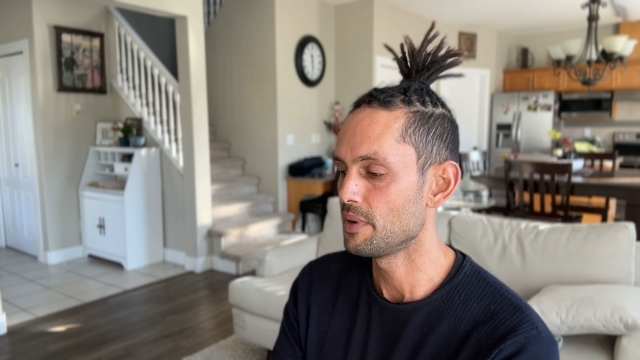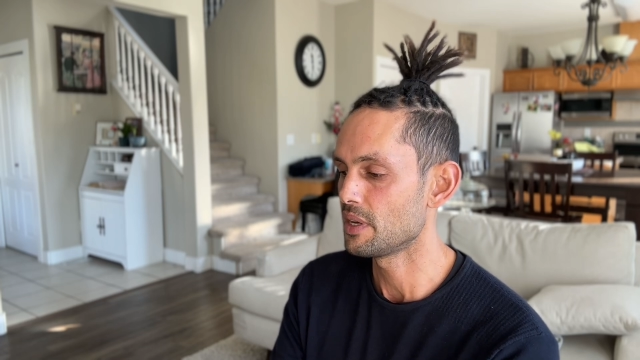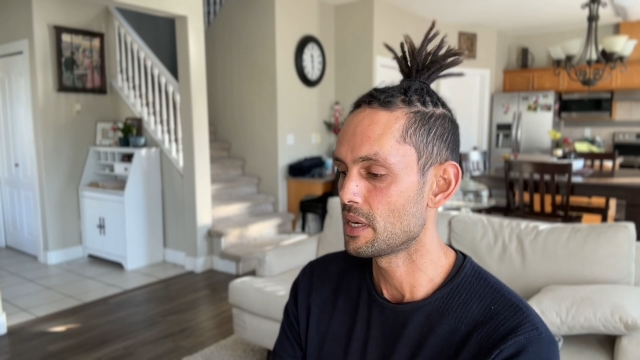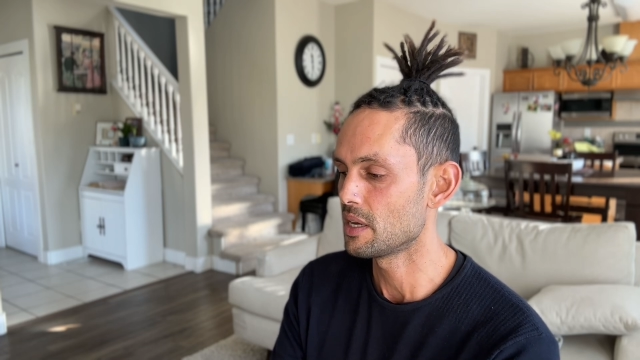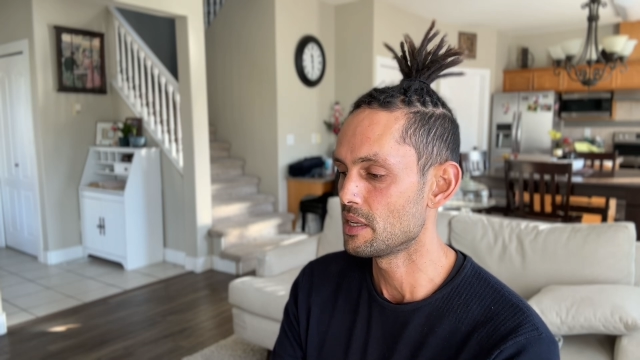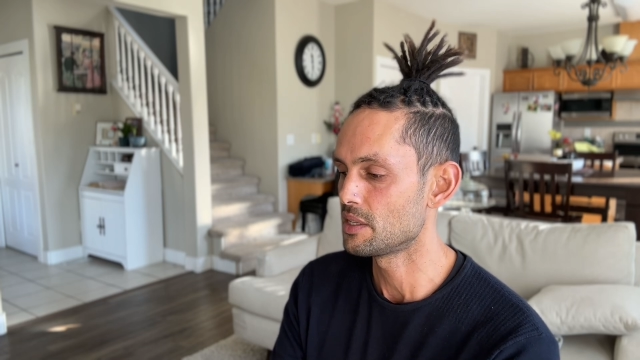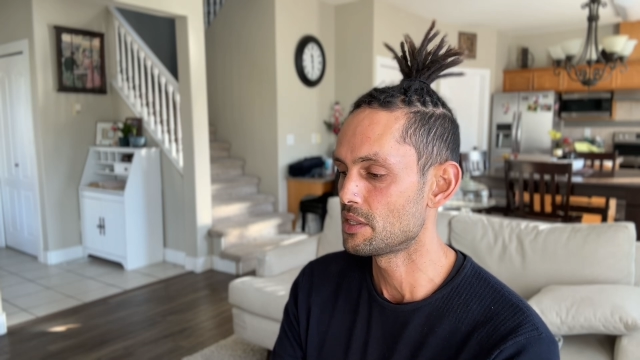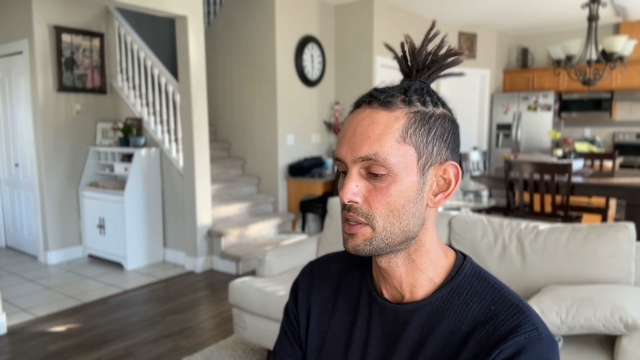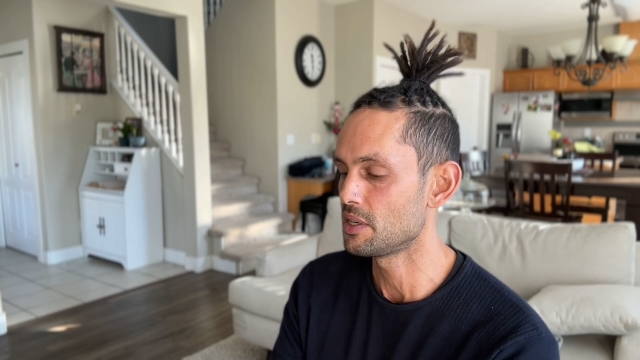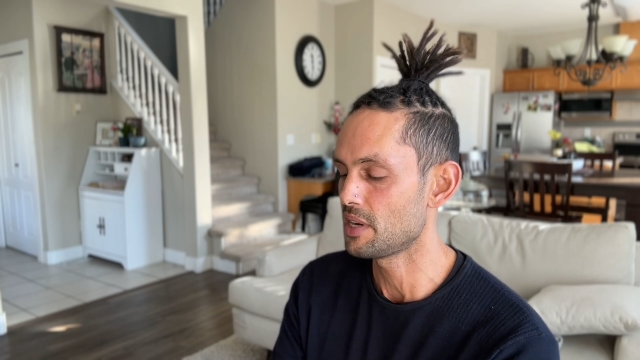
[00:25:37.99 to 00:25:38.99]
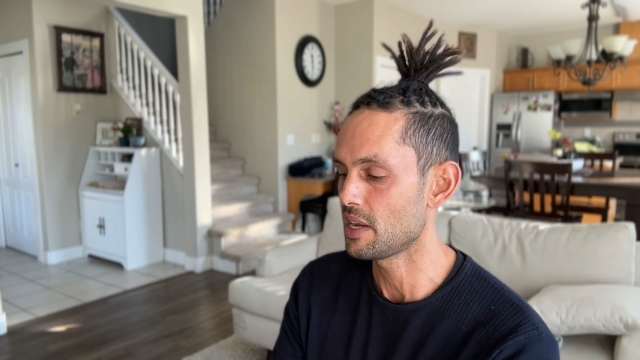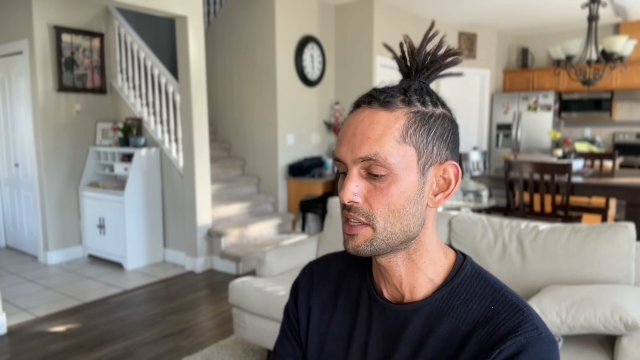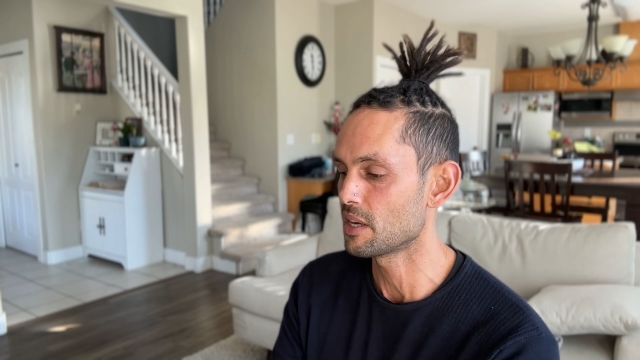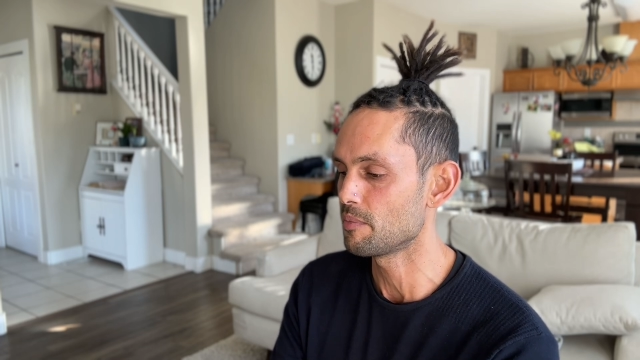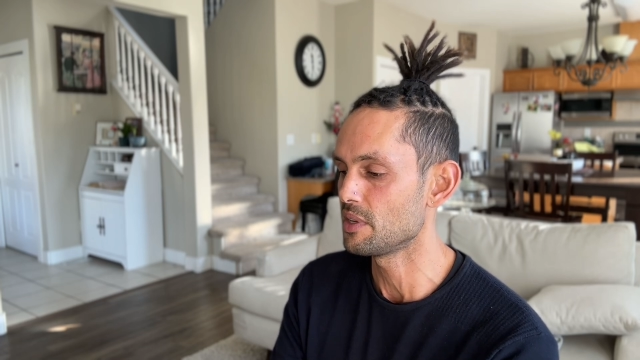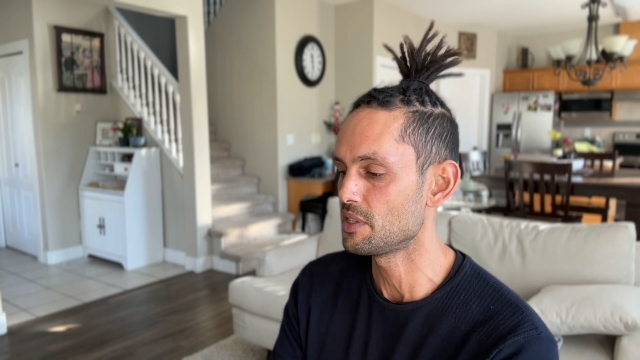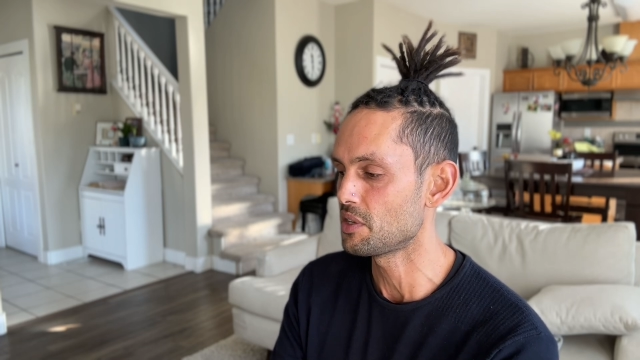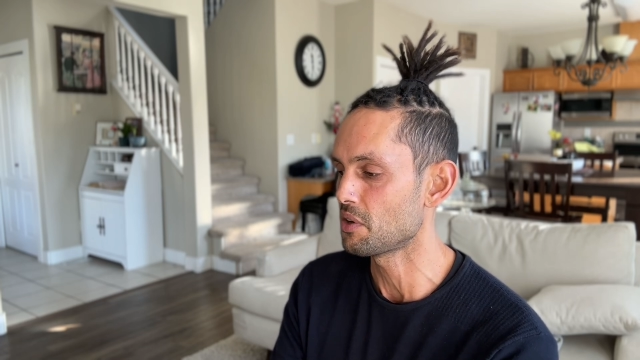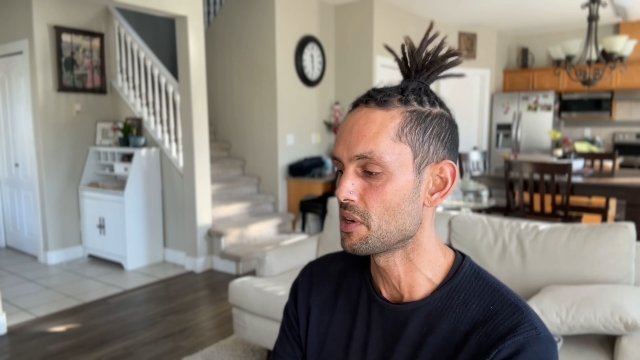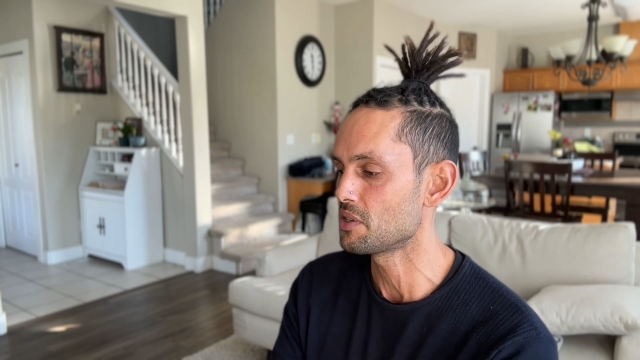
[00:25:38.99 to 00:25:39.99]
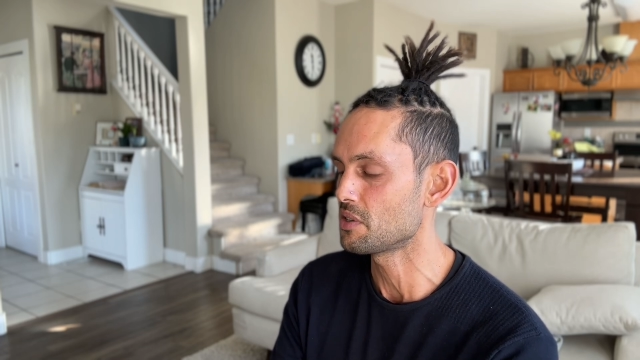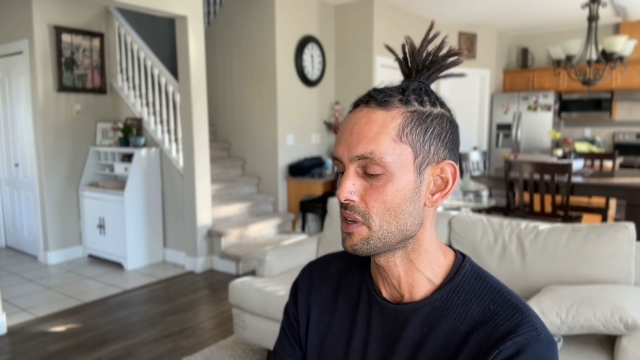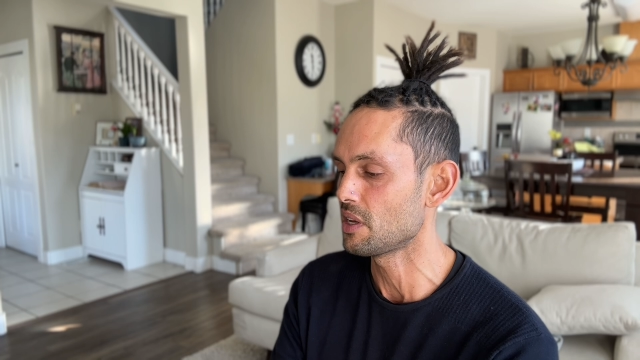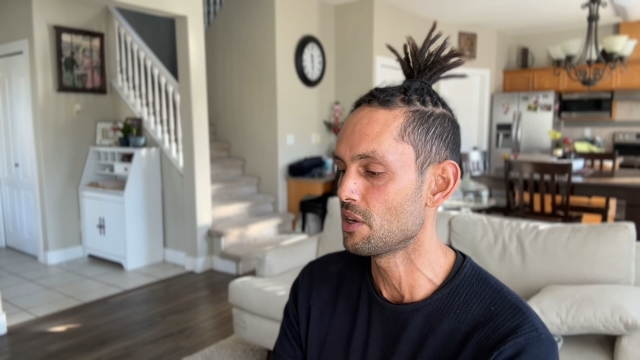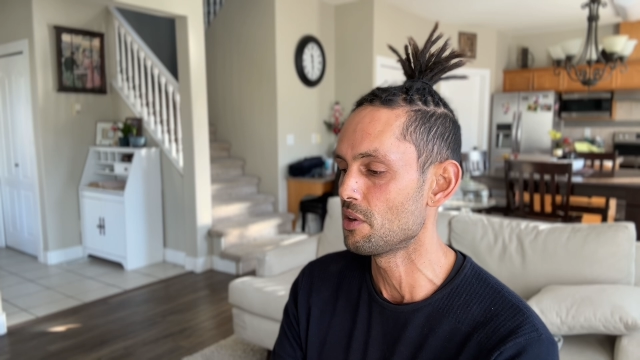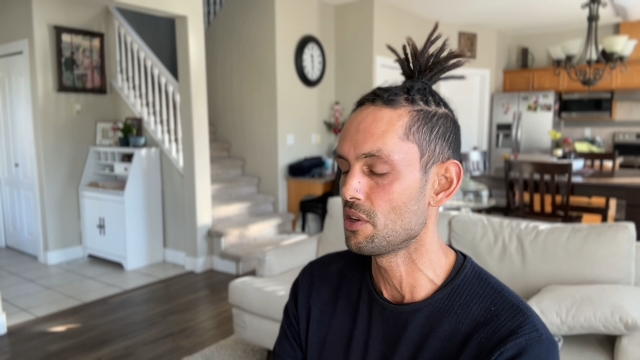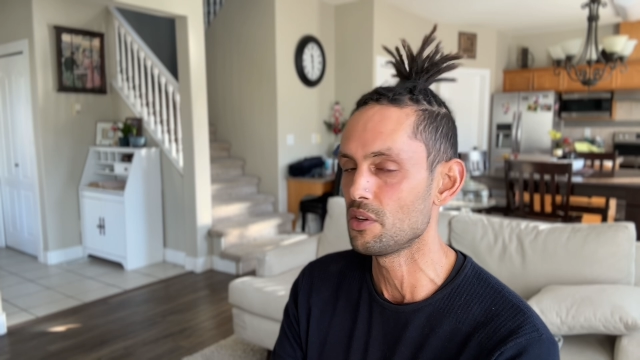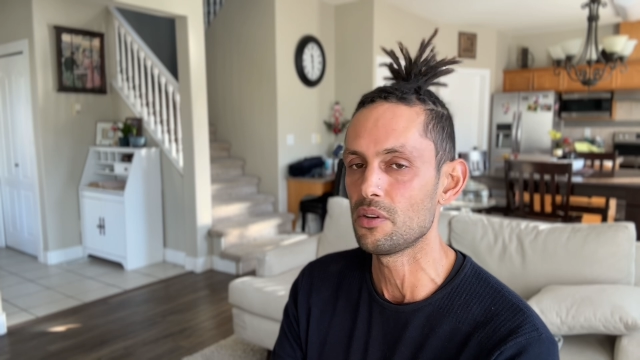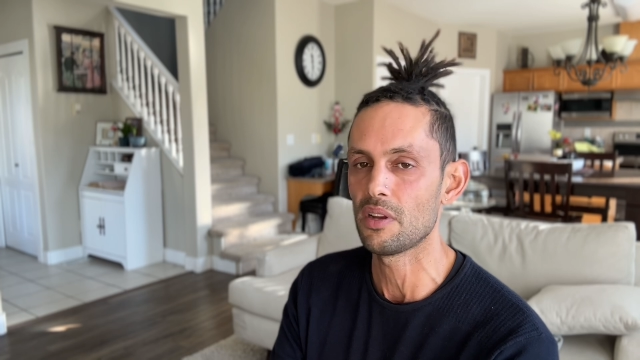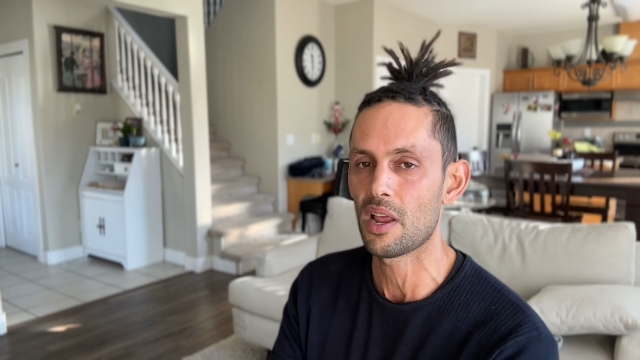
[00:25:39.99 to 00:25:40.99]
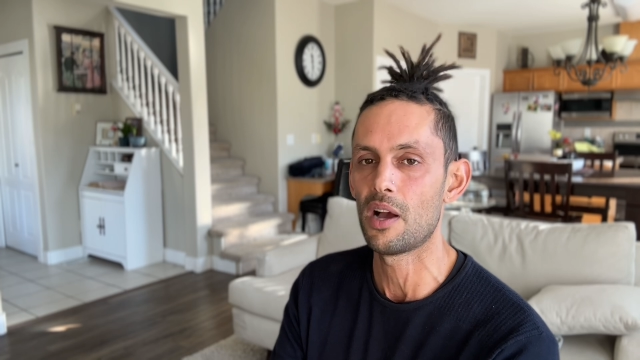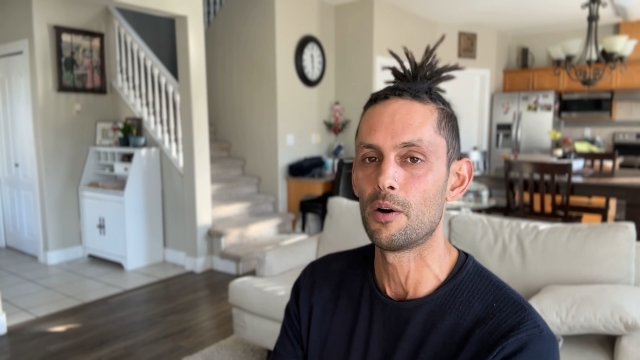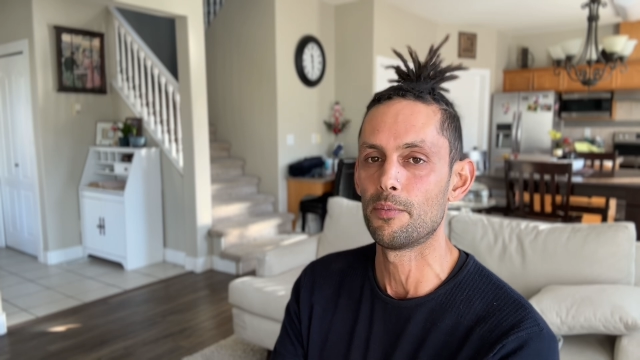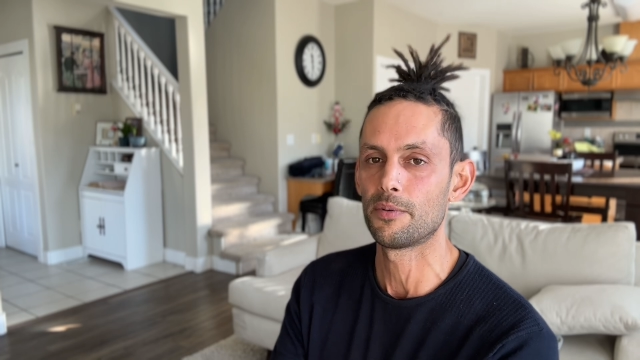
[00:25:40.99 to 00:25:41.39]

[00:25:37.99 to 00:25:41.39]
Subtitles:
because to take something seriously, you know, you need help.